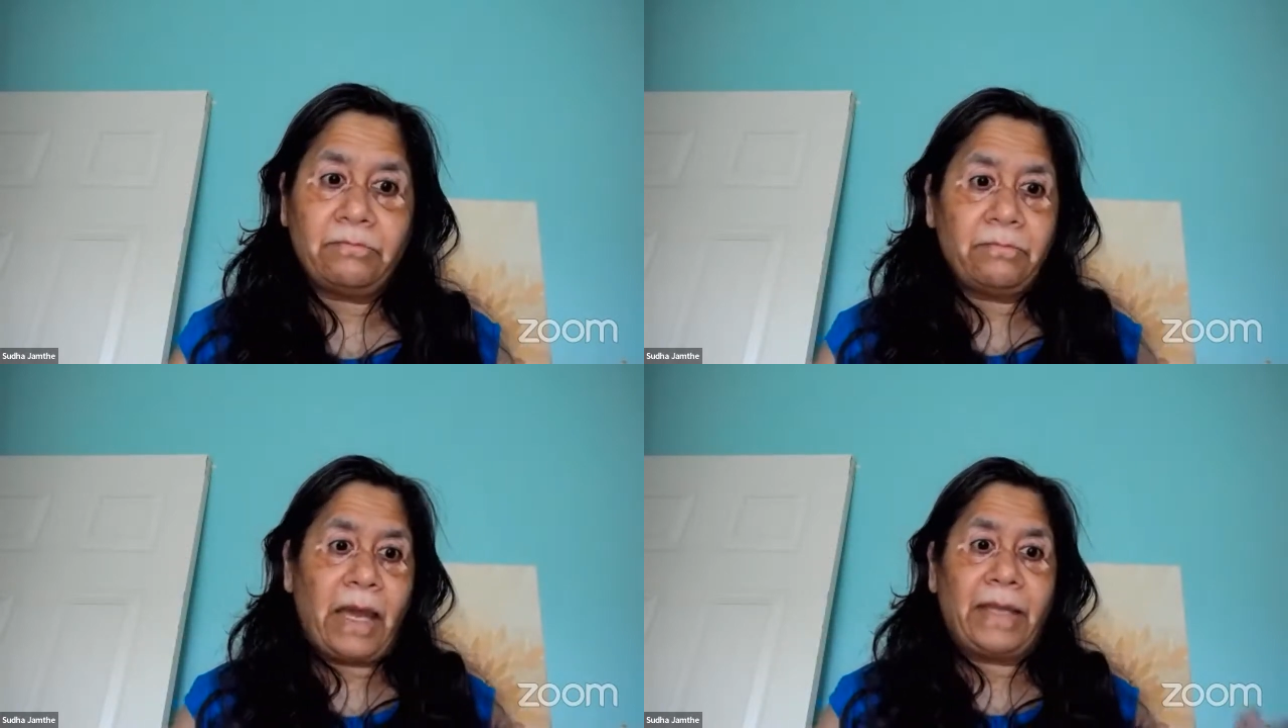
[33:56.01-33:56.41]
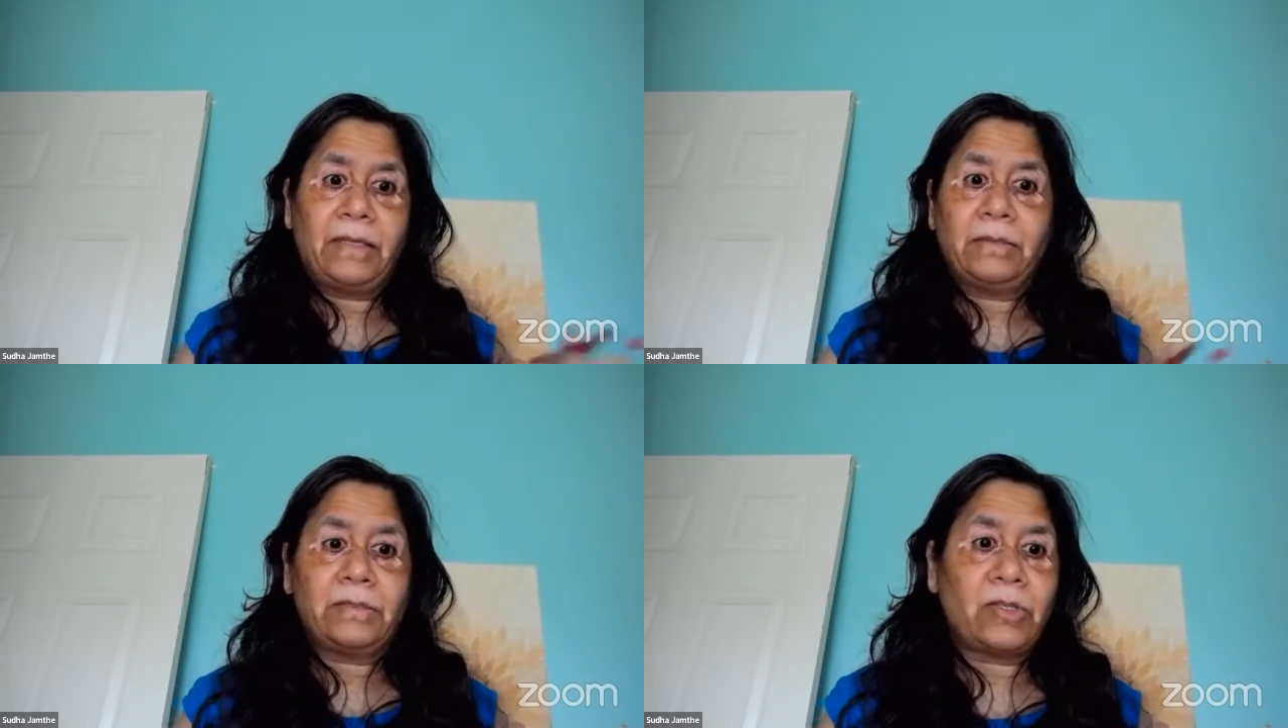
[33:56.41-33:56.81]
by
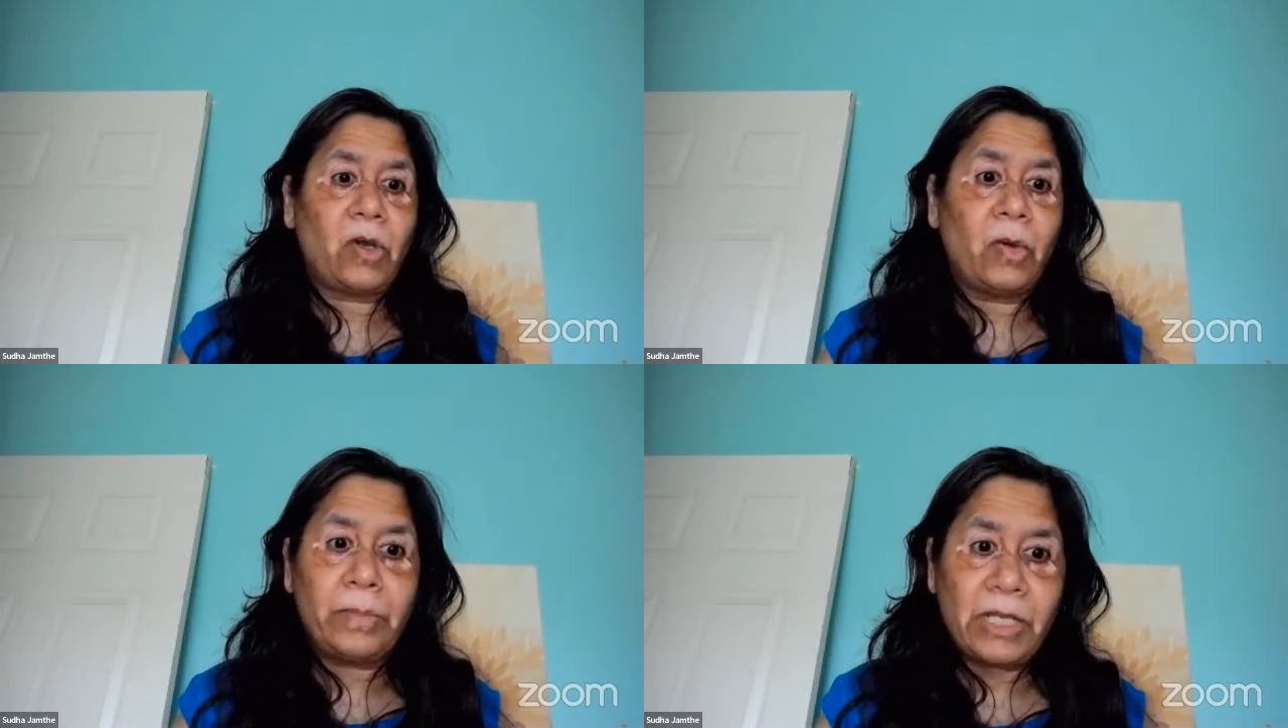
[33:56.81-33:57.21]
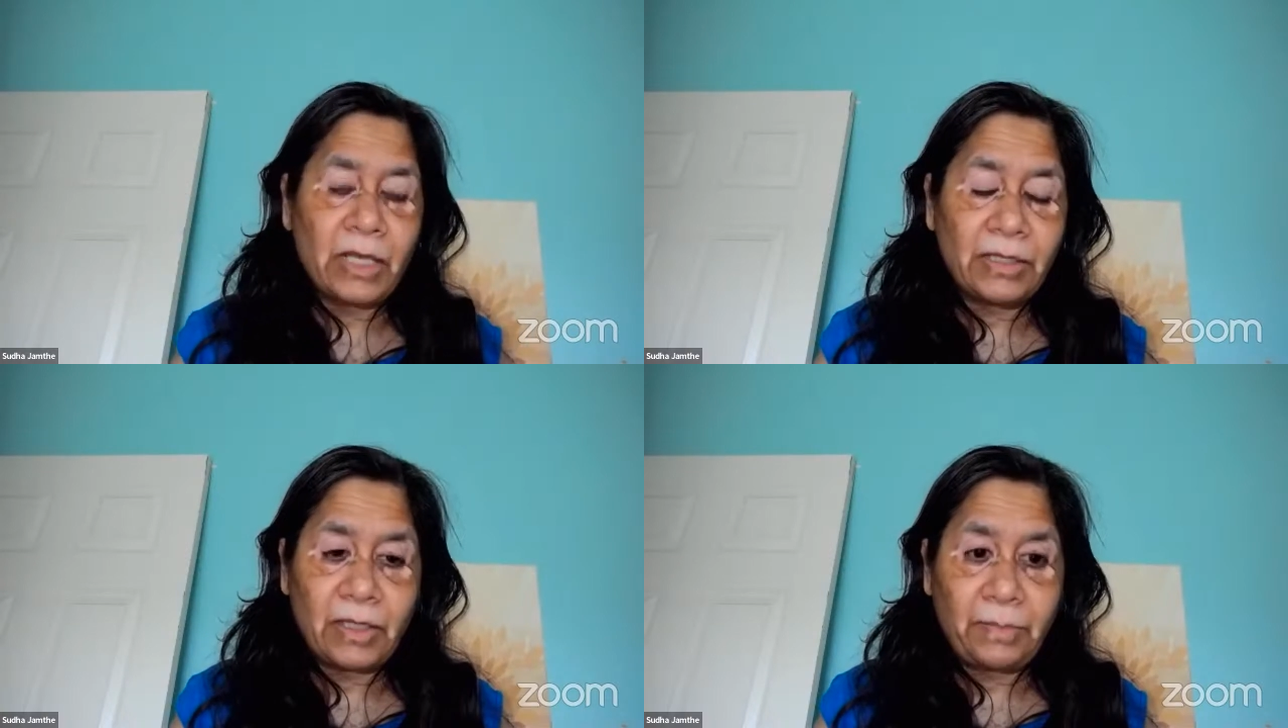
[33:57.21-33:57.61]
so many
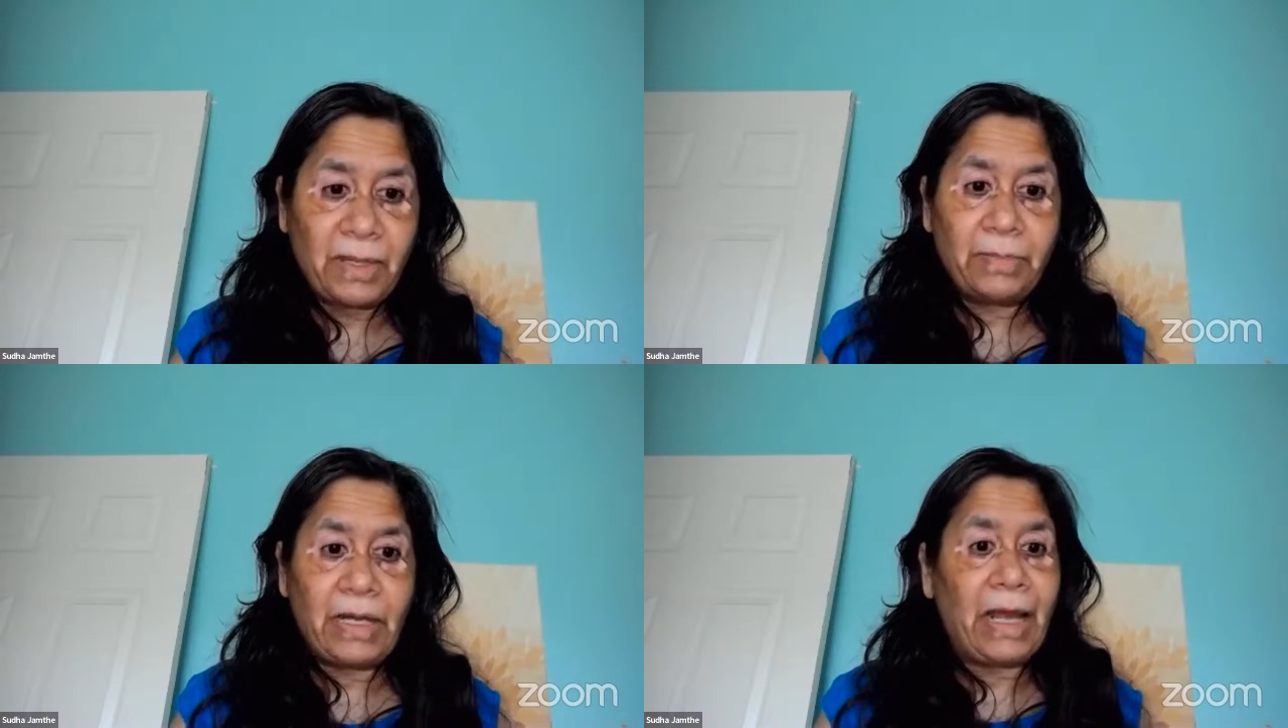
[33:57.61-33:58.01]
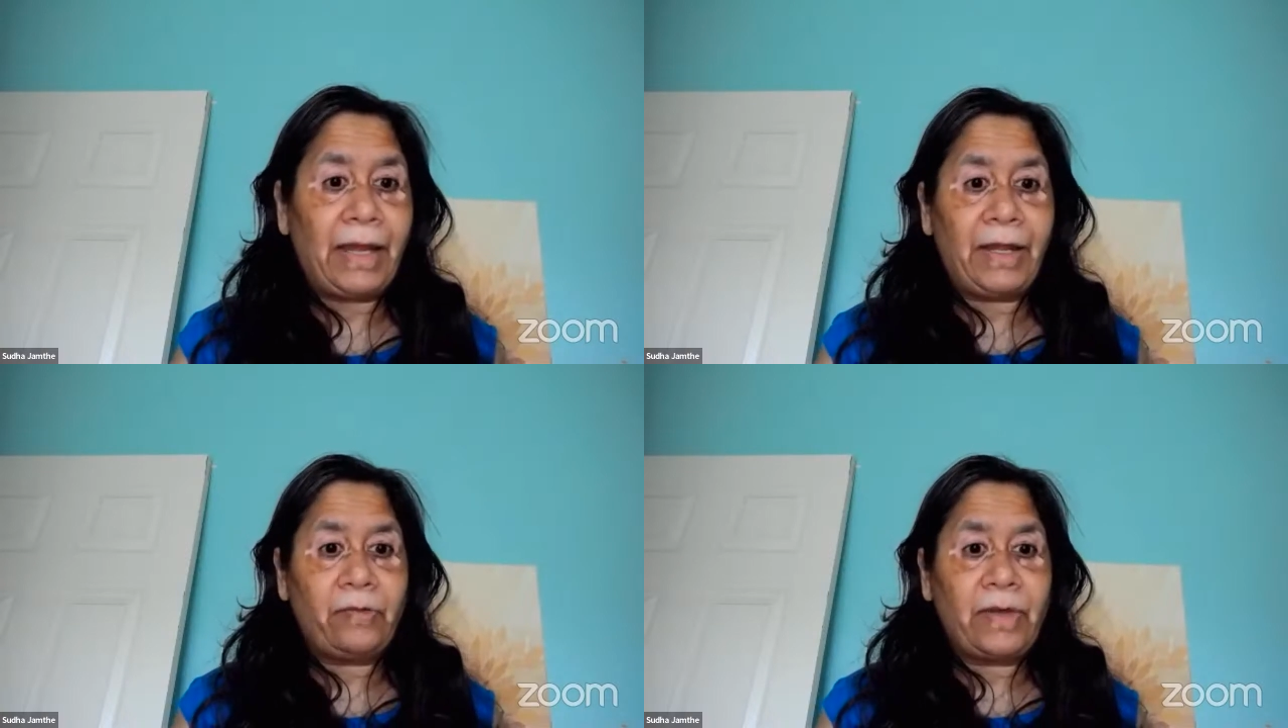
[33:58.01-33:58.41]
other people
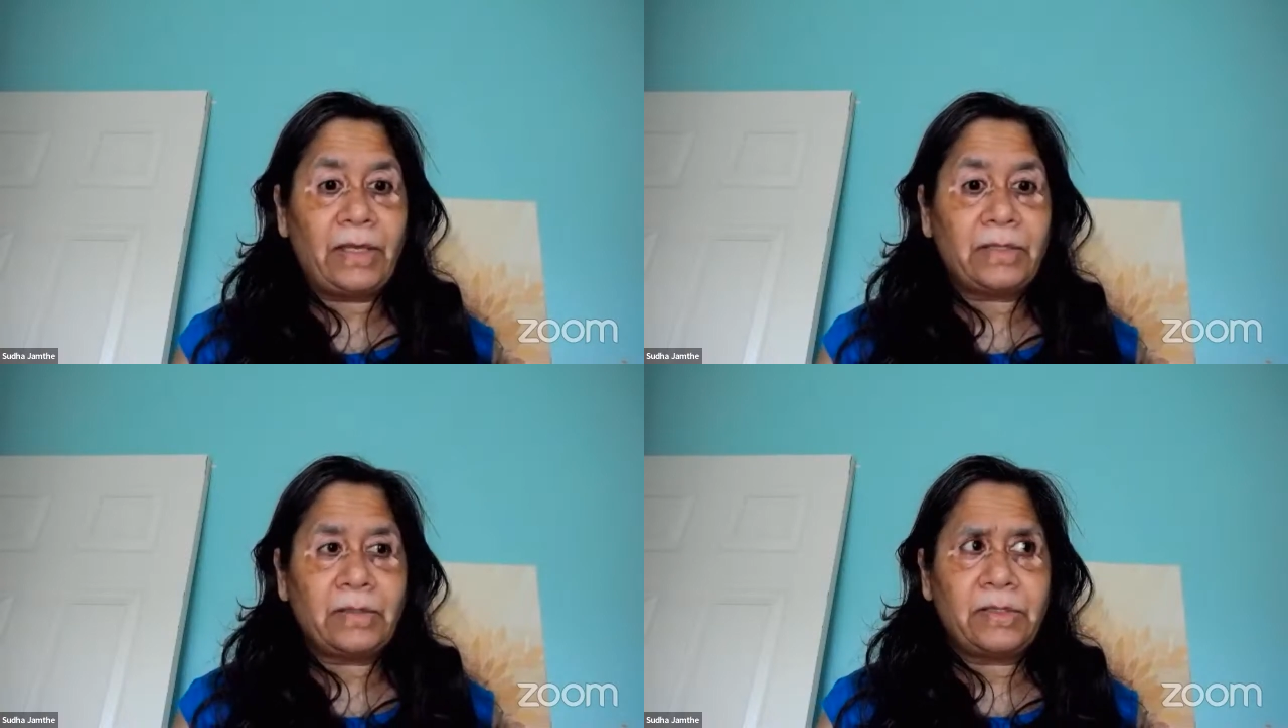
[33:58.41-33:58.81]
ahead of us.